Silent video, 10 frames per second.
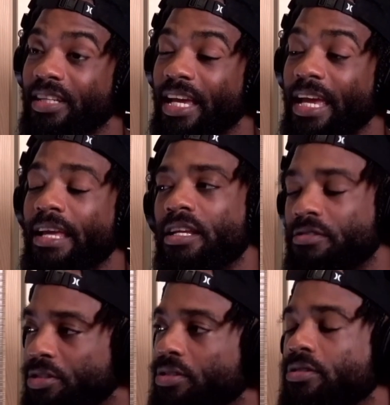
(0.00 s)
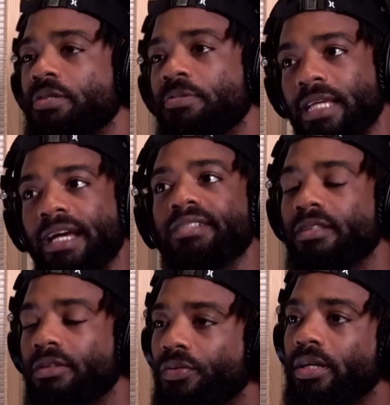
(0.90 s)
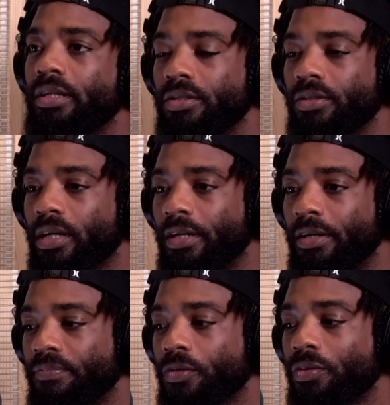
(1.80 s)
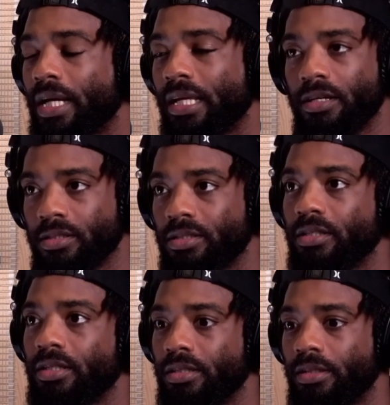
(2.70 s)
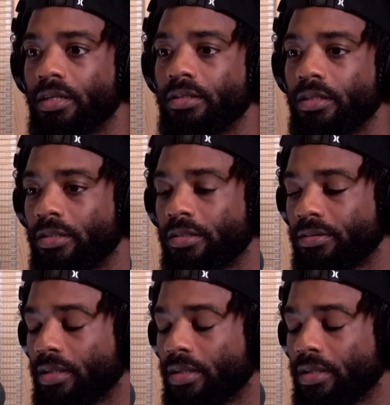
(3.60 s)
and she was actually the one who had lost her daughter